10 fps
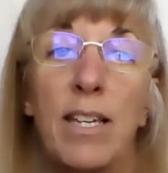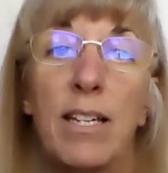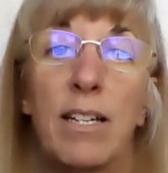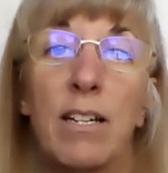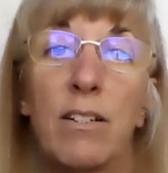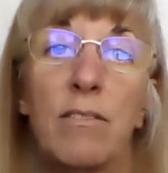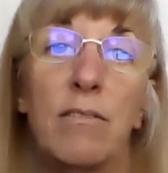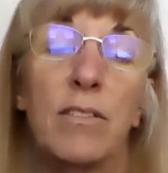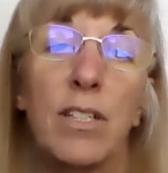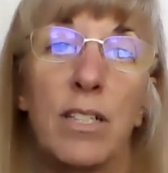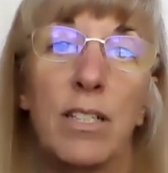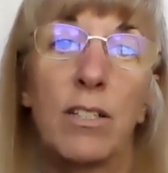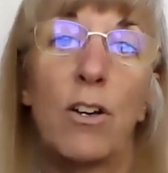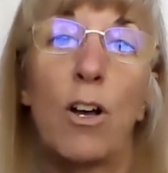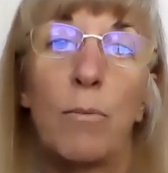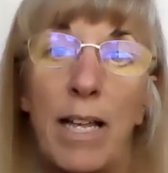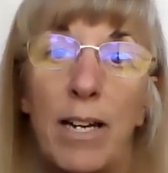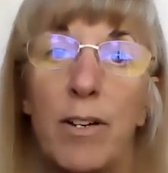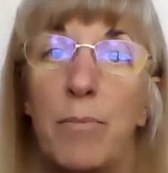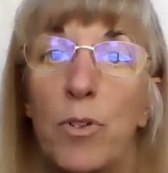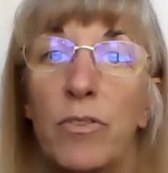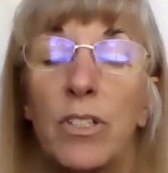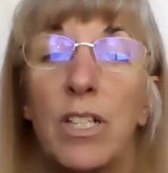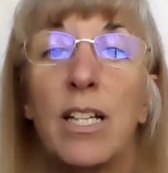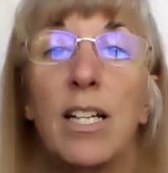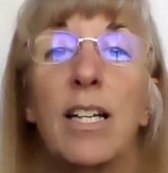a gallbladder removal,